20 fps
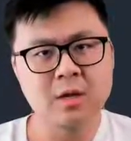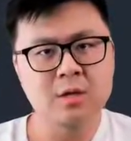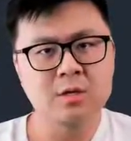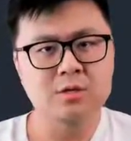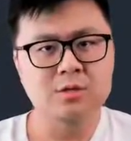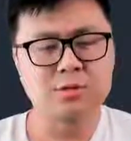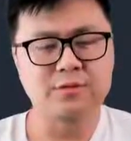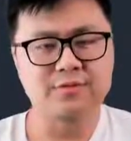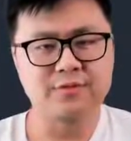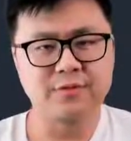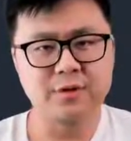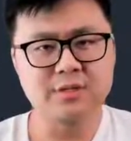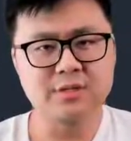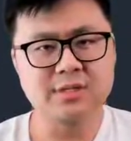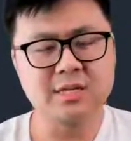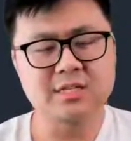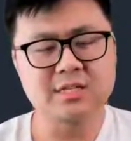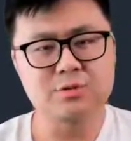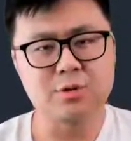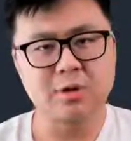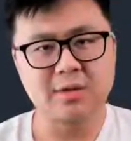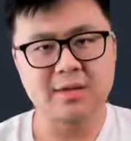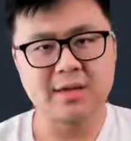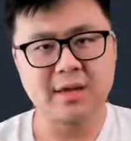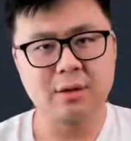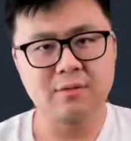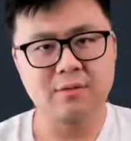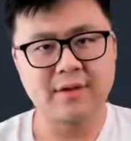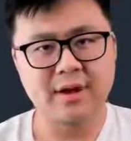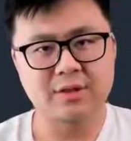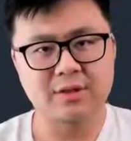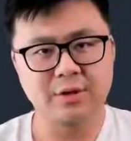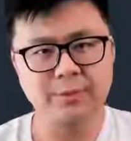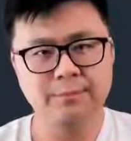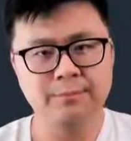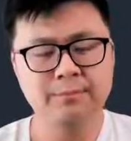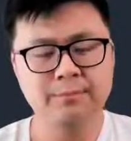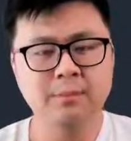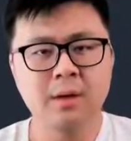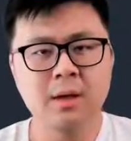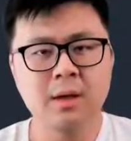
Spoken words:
So first, let's draw the yellow vector,